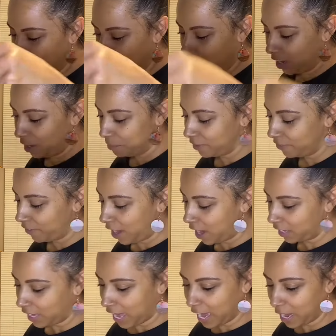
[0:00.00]
to mold our
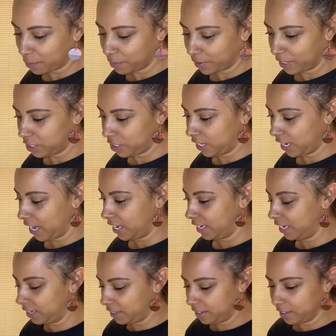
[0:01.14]
butter into the
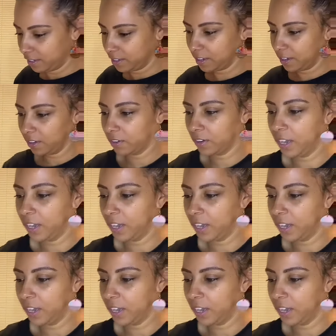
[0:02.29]
desired shape that we